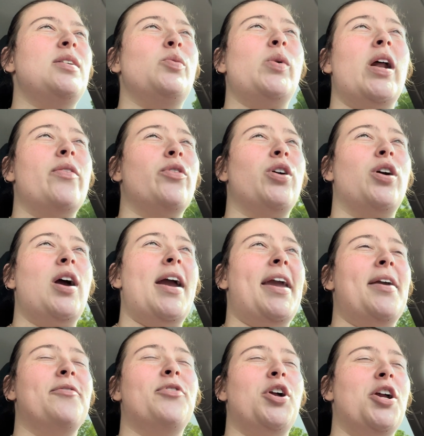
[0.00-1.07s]
whatever
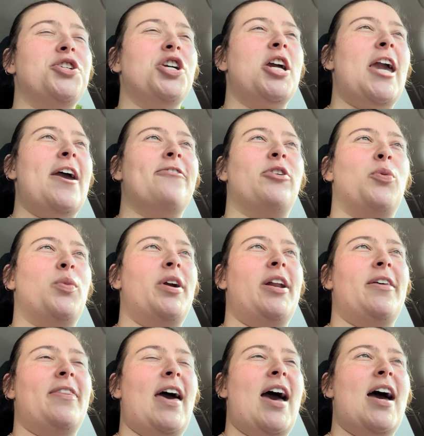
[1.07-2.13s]
footage I get from
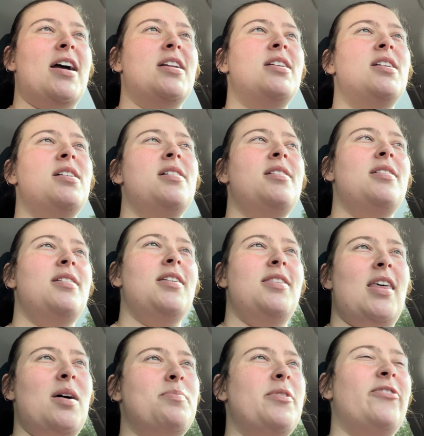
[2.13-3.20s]
reading that in
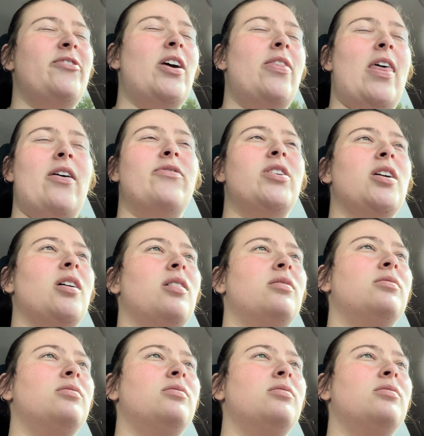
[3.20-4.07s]
that video.